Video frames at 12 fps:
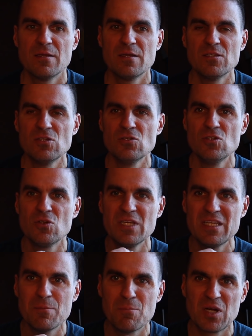You can
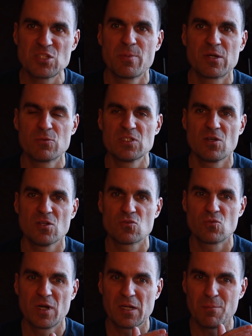get much better results
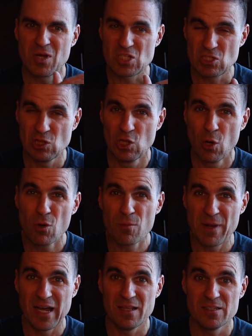running much lower
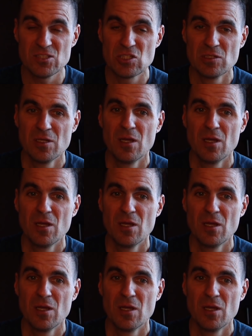mileage,